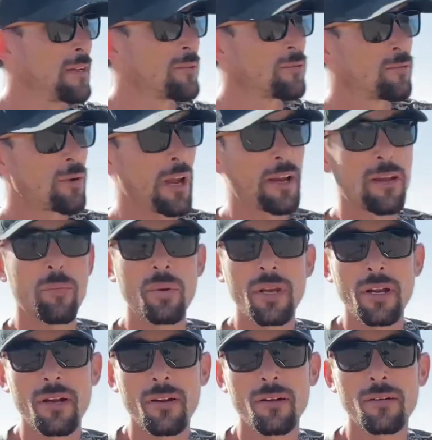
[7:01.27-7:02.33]
right up
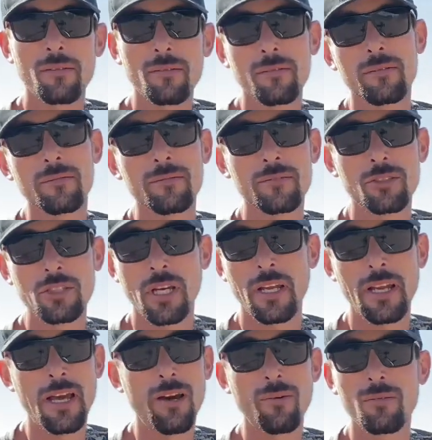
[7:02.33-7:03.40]
here. Check it
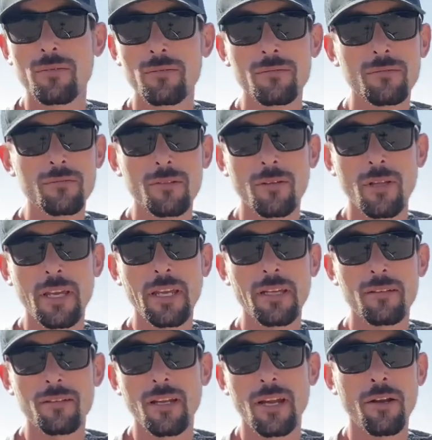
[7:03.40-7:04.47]
out. Click it.
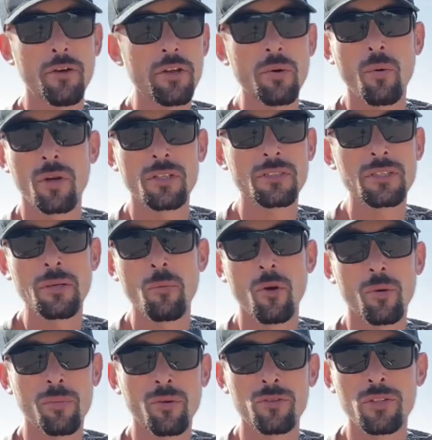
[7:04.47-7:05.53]
I know you want to see
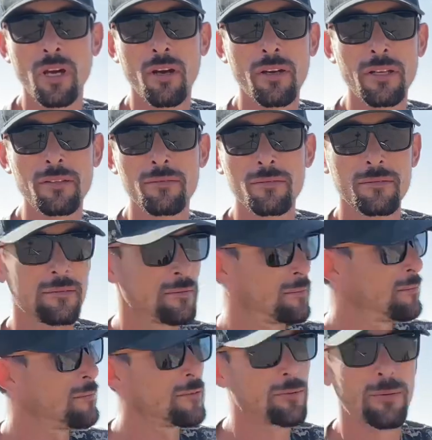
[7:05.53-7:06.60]
more Bulldogging.
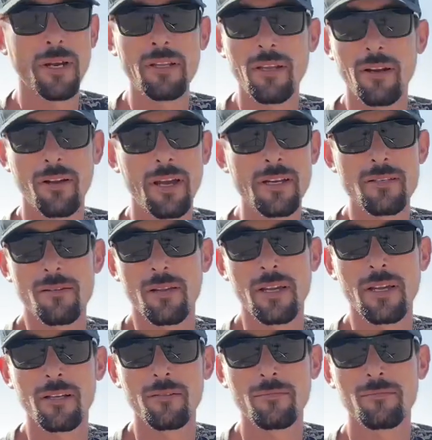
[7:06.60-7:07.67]
It's right there, guys. Click
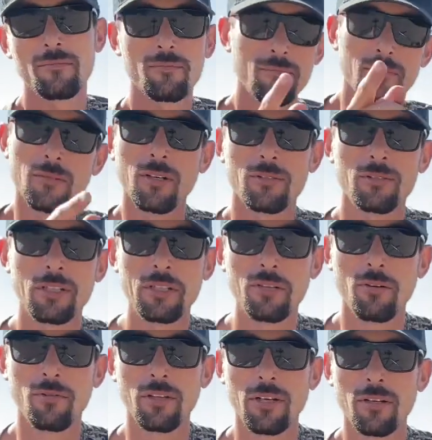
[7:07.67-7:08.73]
it. I'll see you
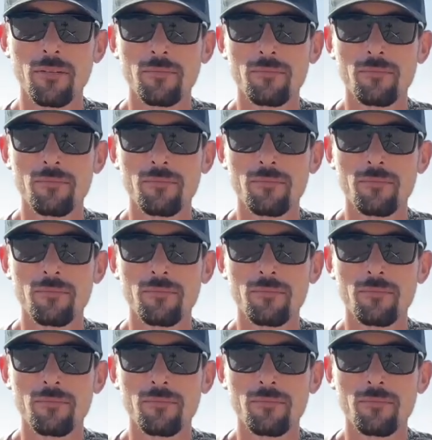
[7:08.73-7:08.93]
over there.